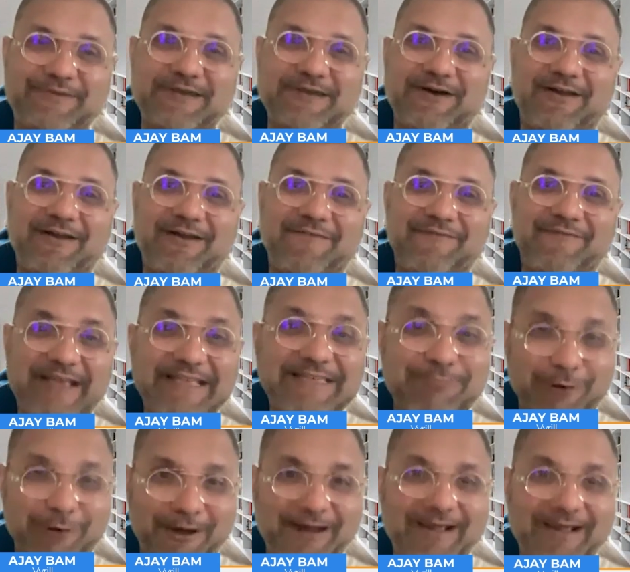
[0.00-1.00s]
on
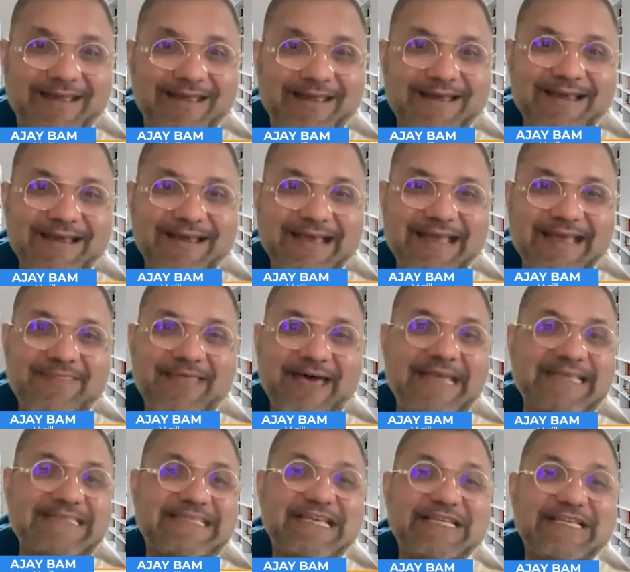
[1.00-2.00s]
Facebook that
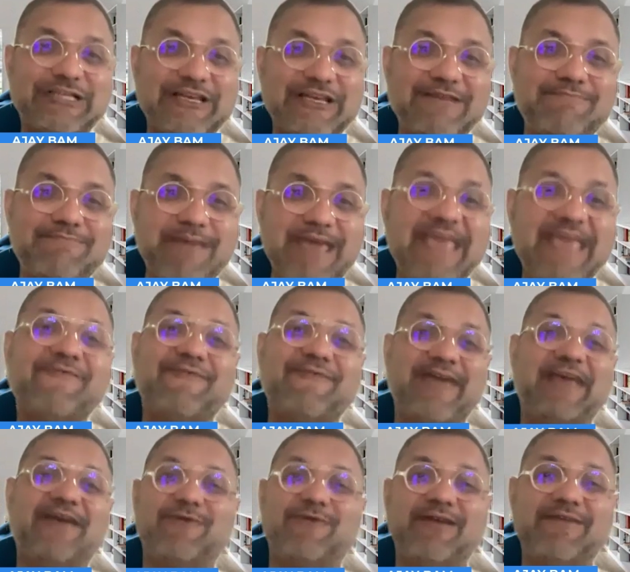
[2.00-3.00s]
essentially make
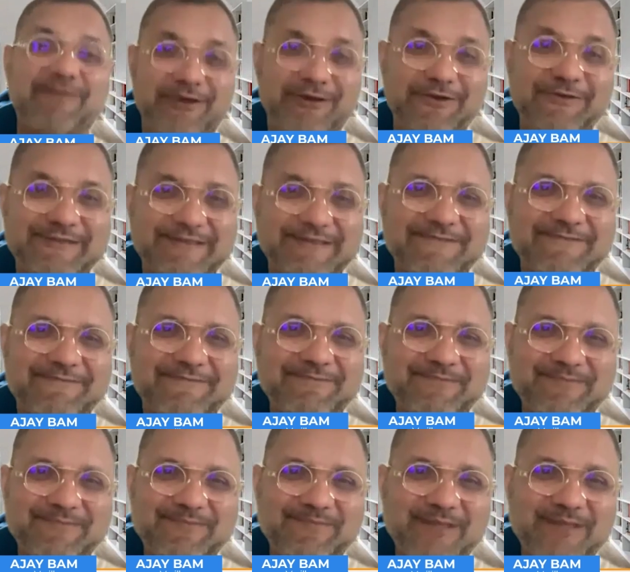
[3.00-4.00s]
fake reviews,
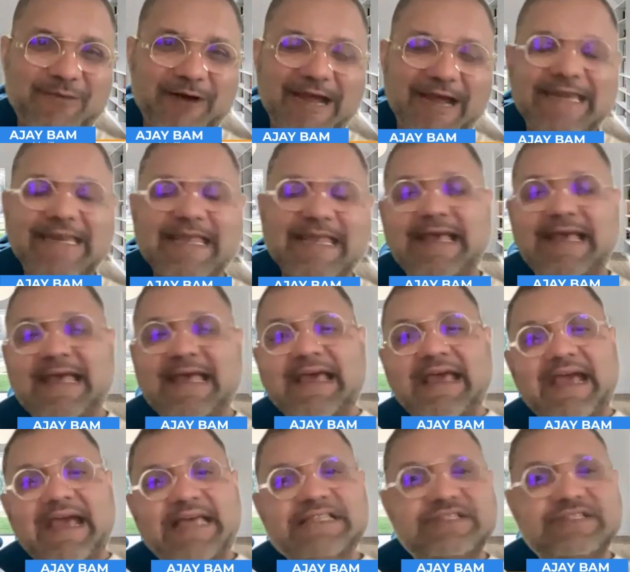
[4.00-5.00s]
right?
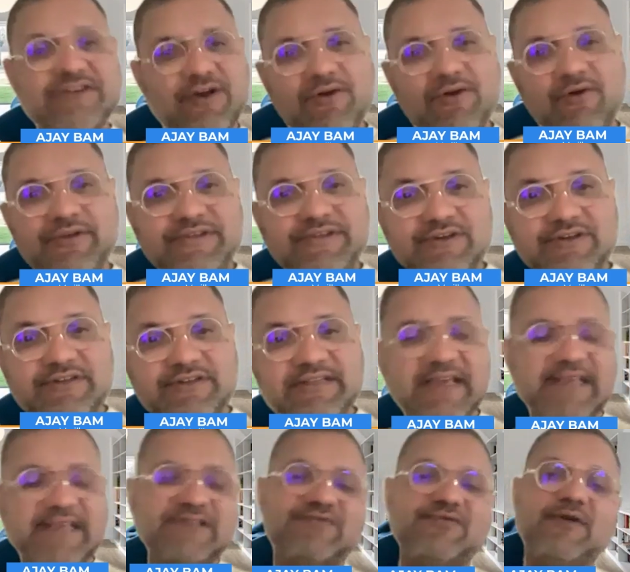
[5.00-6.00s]
And so
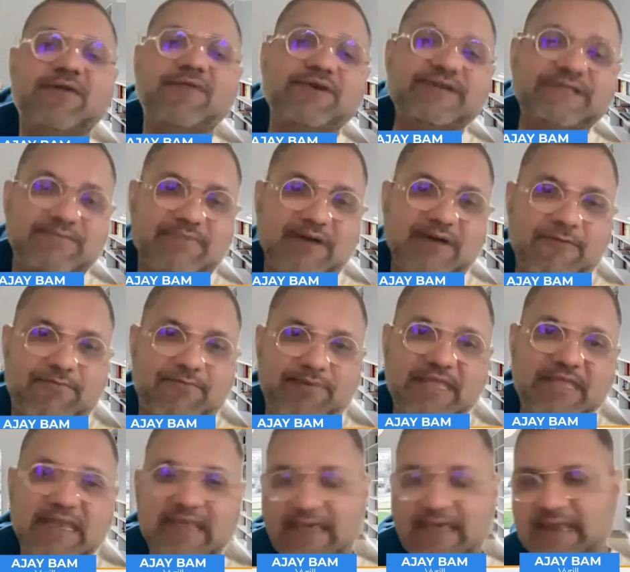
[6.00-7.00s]
text reviews, in my
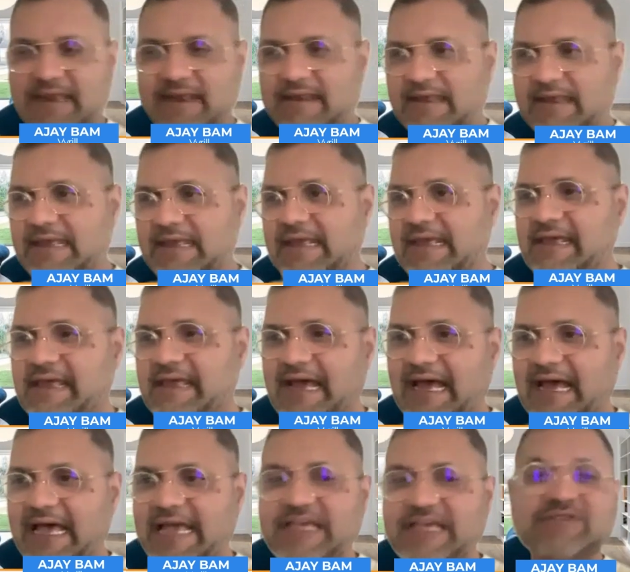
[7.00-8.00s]
opinion,
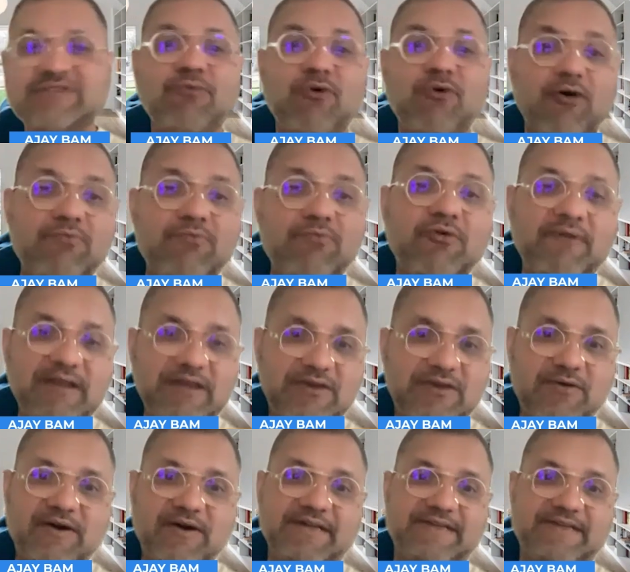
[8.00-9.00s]
is more moving
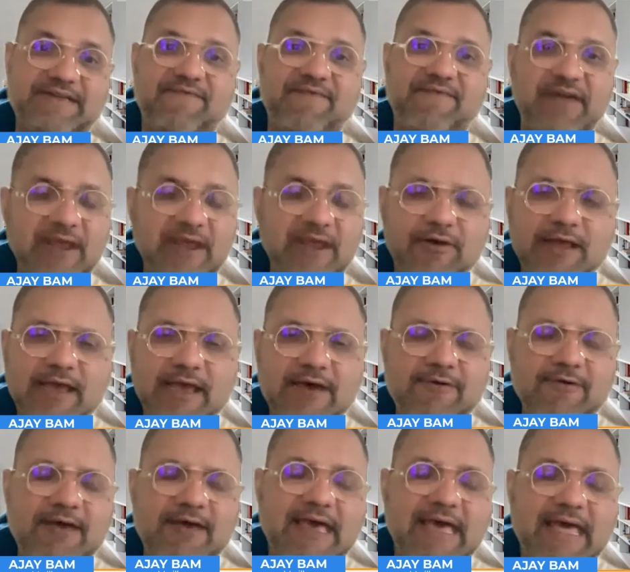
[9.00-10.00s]
towards video
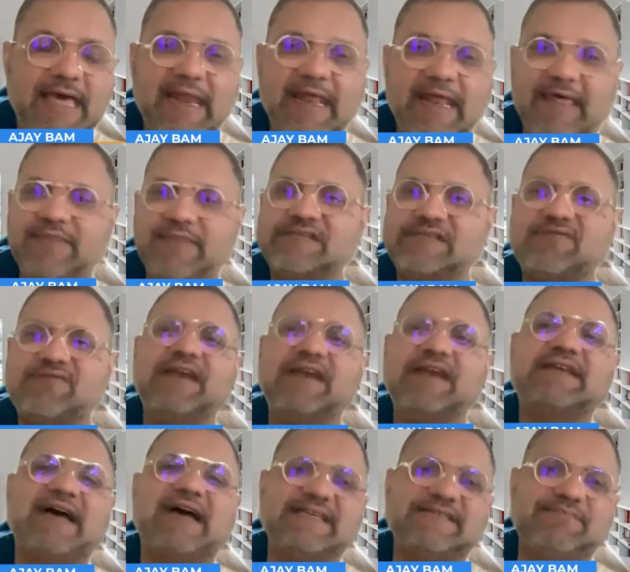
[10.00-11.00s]
now. And this really
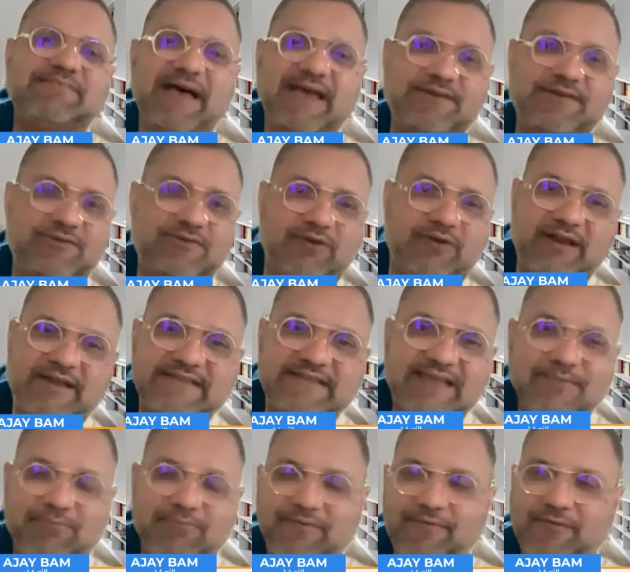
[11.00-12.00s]
ties back to what I
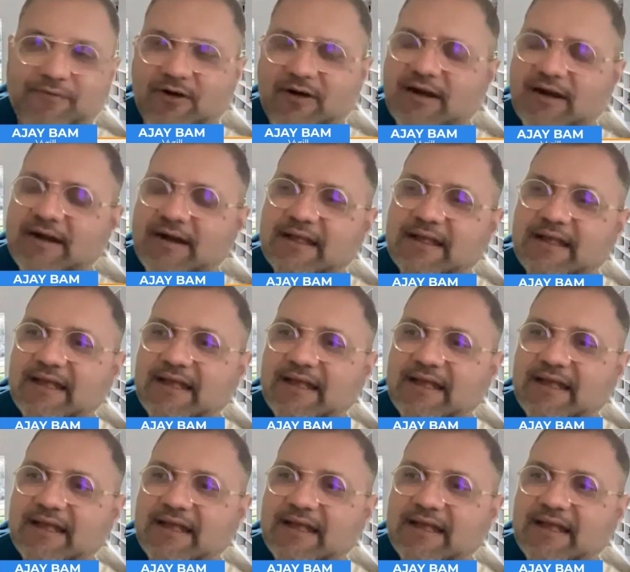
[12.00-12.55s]
said before,